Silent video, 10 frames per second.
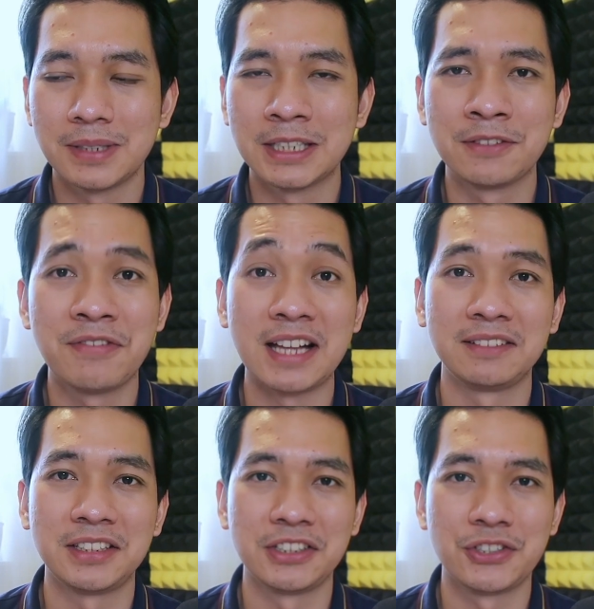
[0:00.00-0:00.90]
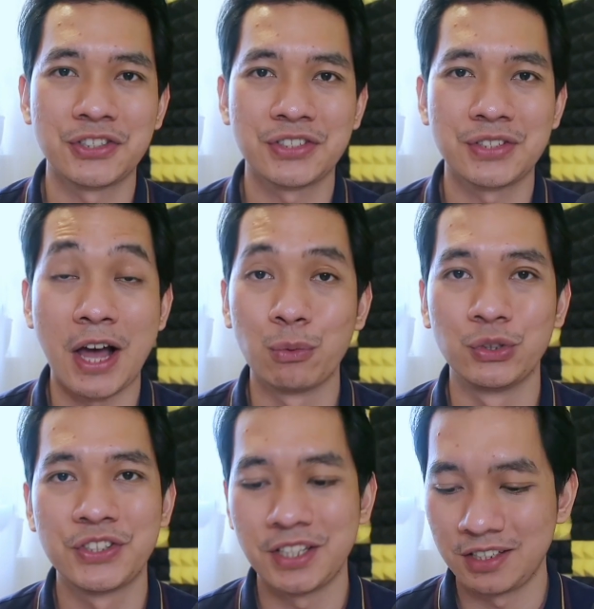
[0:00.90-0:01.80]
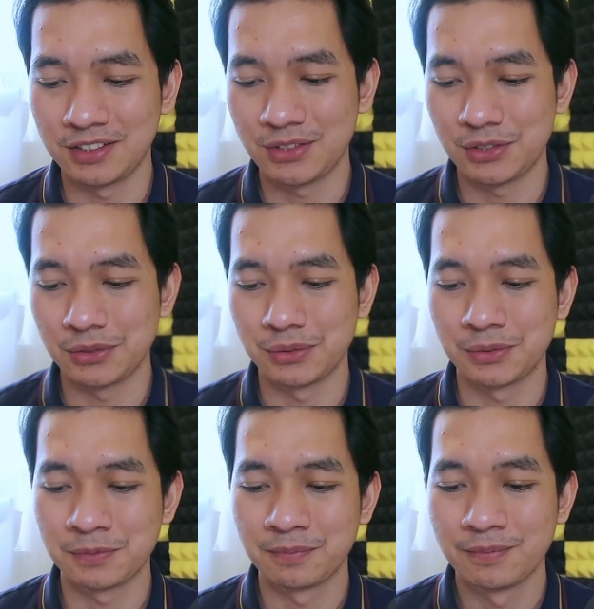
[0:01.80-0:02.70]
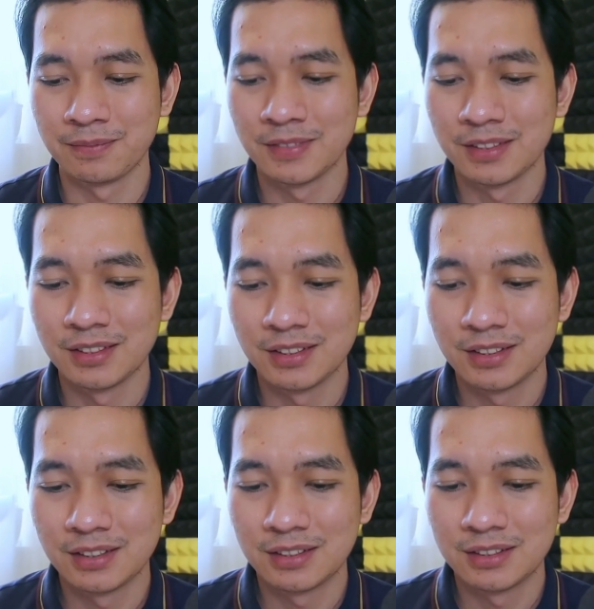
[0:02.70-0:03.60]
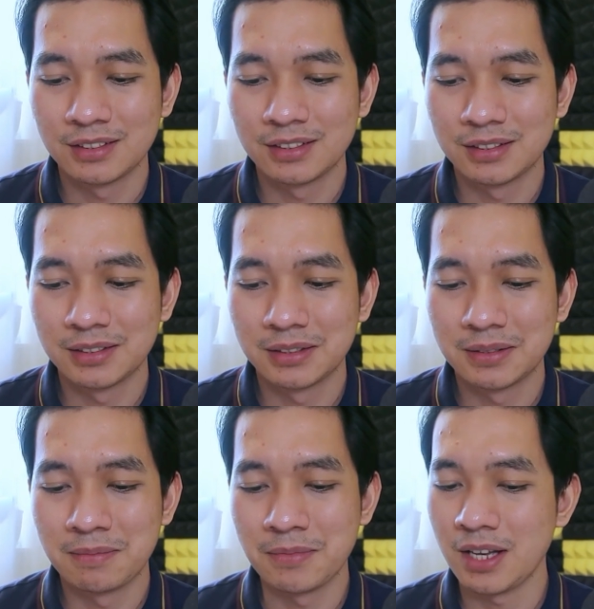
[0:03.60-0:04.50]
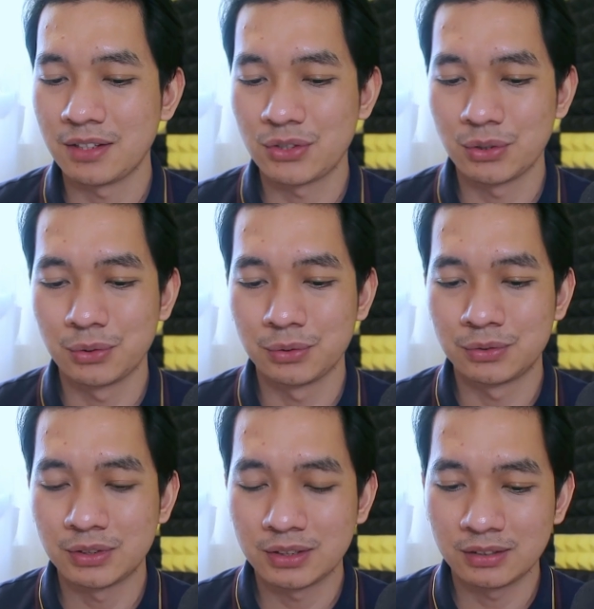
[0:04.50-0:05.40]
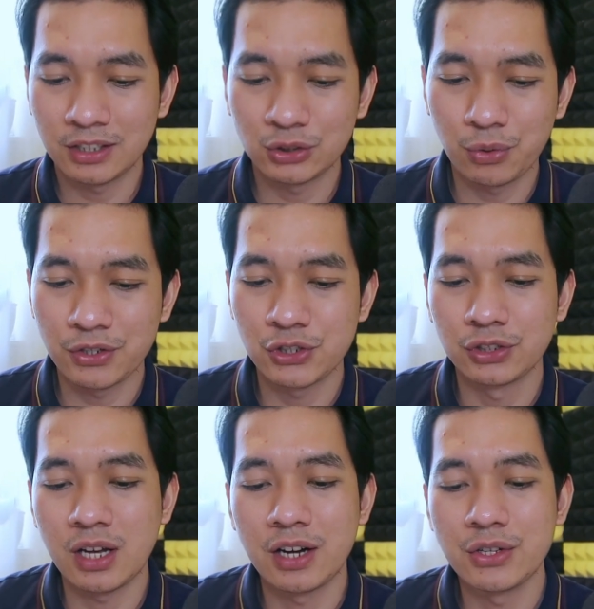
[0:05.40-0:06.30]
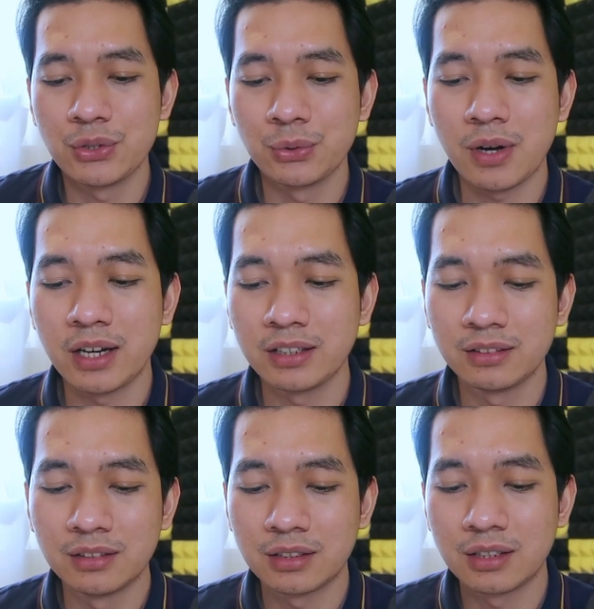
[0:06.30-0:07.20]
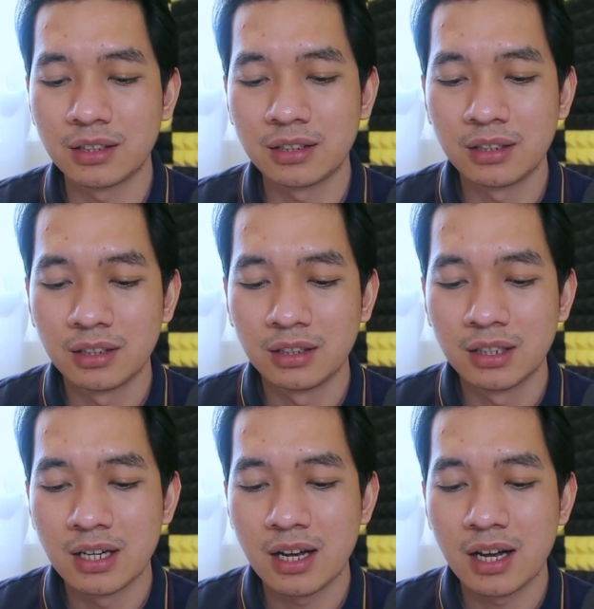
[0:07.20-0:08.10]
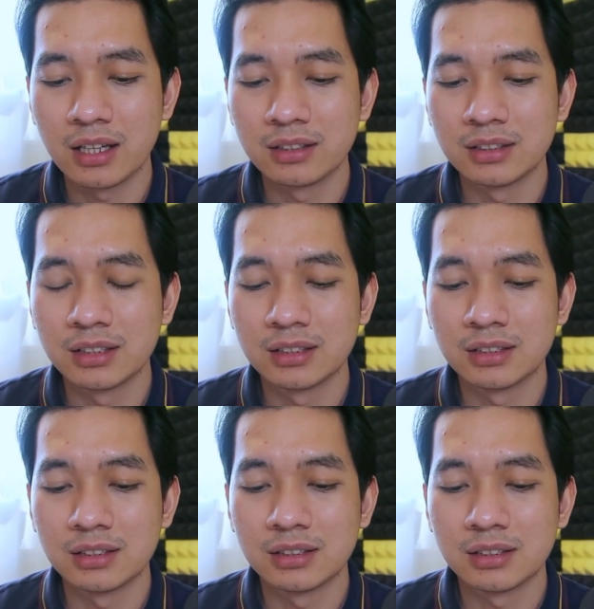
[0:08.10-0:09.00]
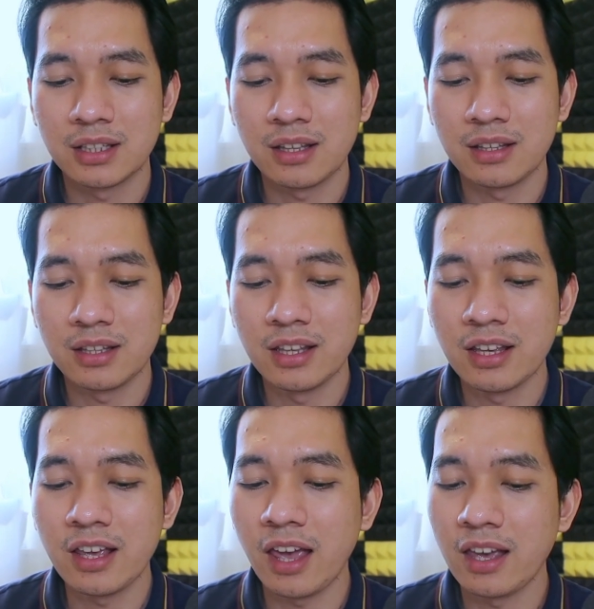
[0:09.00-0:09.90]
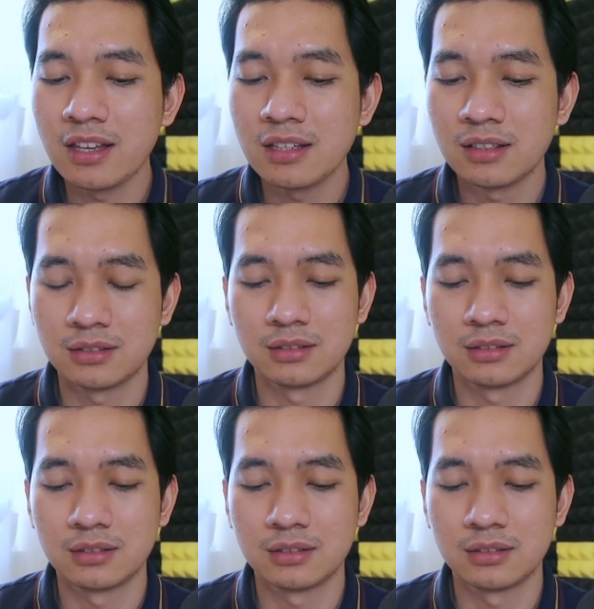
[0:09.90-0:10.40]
advantage, I would say. So yeah. So next question: are you either an EEA